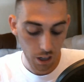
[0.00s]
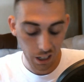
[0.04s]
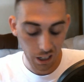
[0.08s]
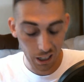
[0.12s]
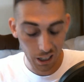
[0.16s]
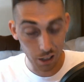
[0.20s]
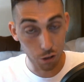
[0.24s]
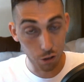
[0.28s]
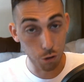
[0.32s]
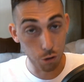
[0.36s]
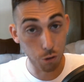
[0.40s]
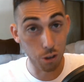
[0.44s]

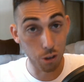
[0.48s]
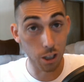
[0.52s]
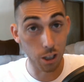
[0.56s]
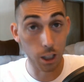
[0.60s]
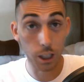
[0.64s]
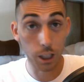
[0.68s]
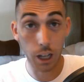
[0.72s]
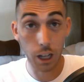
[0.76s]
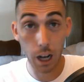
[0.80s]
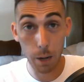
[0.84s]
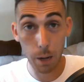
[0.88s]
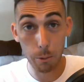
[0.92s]
It's using a
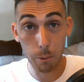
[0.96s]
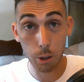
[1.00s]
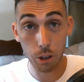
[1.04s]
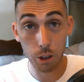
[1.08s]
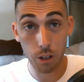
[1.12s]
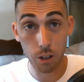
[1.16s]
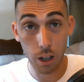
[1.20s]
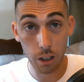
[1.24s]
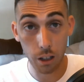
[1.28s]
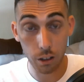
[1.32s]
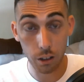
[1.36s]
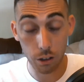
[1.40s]
kamry
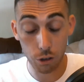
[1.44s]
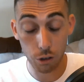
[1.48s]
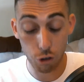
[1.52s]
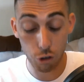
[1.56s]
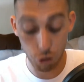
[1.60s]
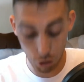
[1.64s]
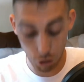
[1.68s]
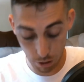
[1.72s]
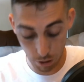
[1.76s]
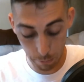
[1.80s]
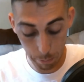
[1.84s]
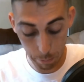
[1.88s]
tech
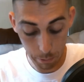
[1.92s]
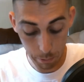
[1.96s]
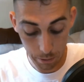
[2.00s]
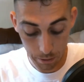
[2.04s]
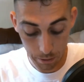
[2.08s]
chip.